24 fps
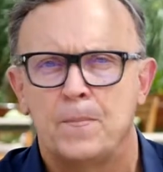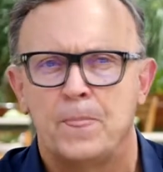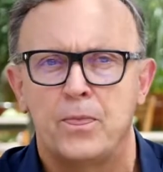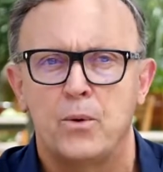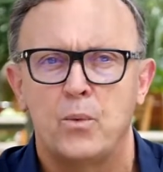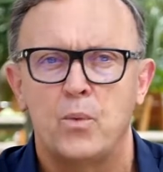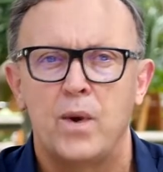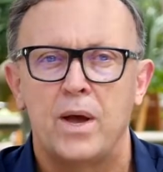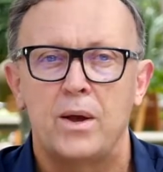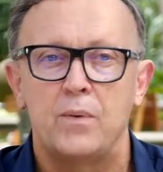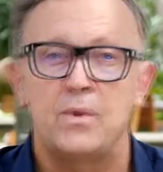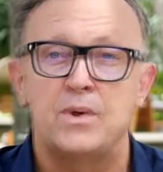the
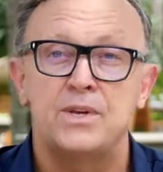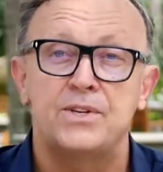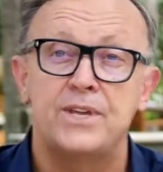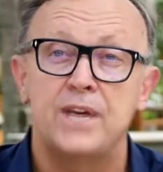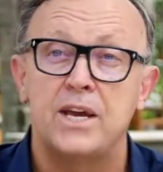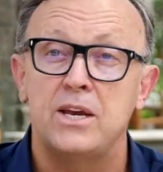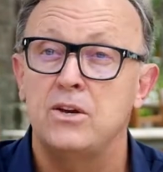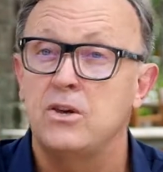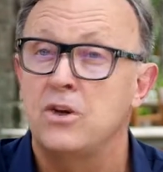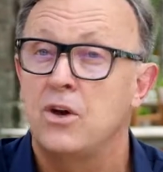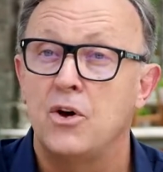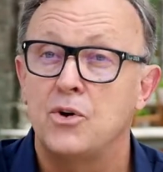way we
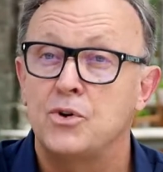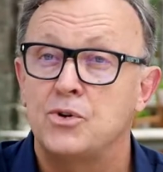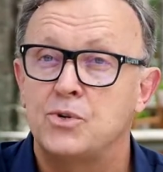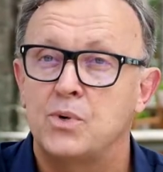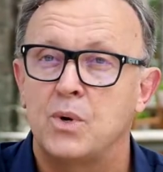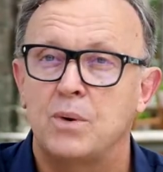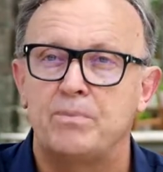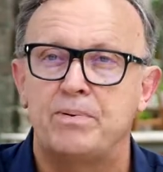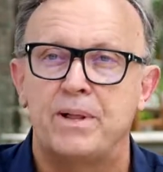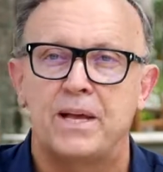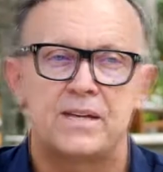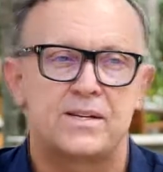say no
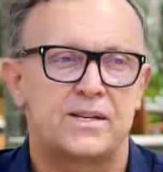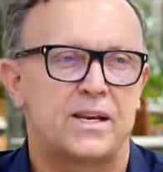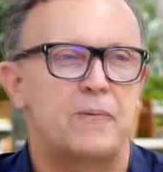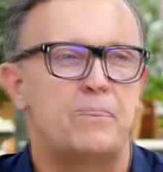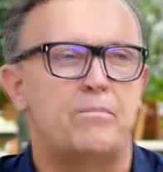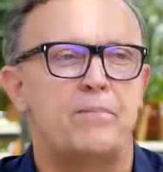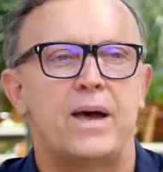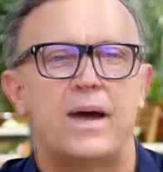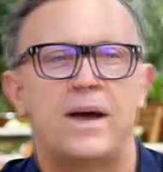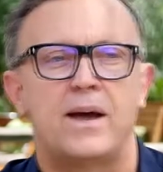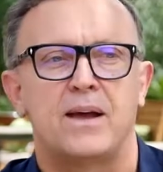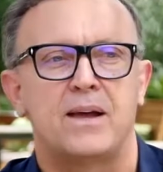to a plastic
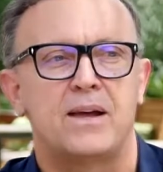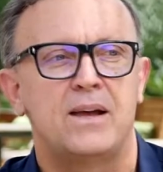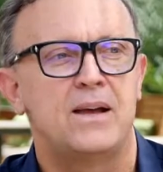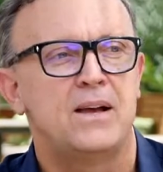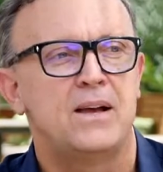bag,